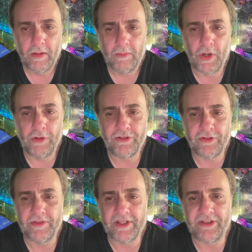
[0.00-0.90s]
Most
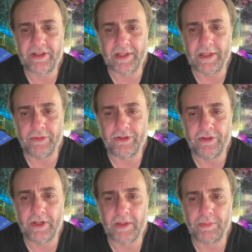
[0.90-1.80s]
of these claims
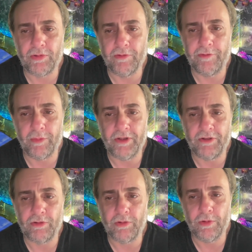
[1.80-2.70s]
do not prove to be
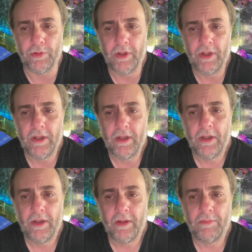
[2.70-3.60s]
true,
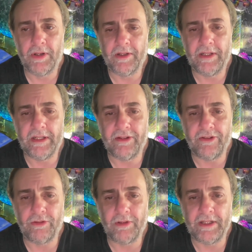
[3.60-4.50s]
but it is
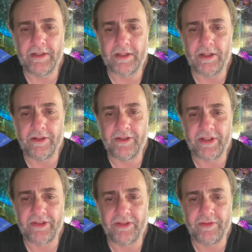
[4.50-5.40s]
only in the
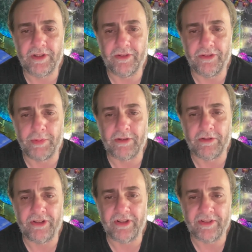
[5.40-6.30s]
context of
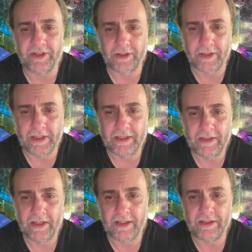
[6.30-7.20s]
conspiracy theory
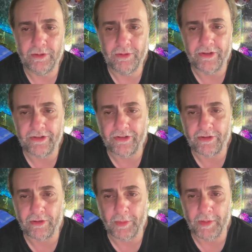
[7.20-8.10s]
I use this
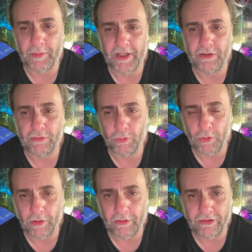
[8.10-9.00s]
term in my own
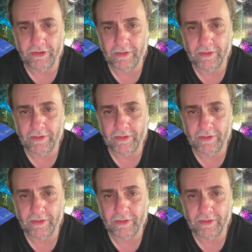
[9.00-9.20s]
works.